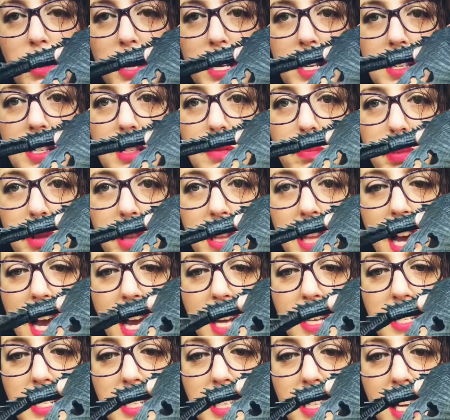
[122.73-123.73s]
he's
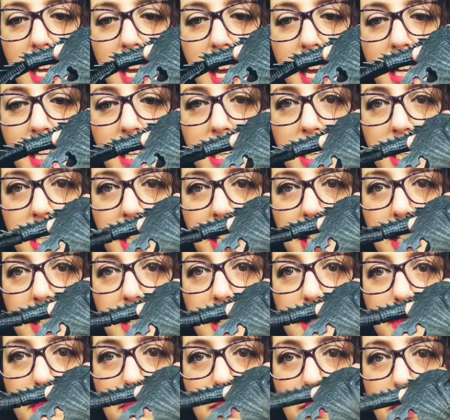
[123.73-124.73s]
plastic and
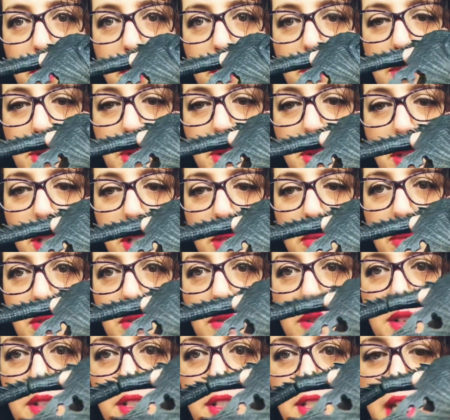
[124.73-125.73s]
he moves. You can move
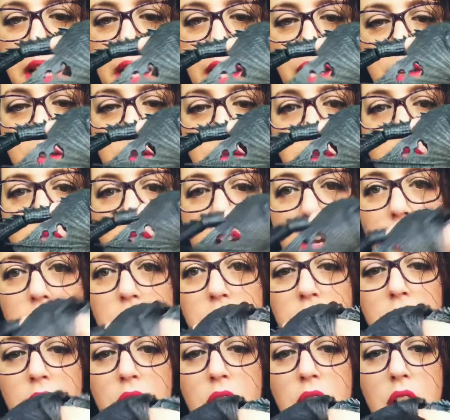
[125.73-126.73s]
his tail around,
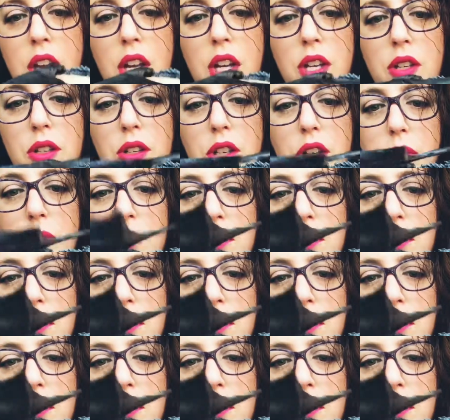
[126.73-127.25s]
you can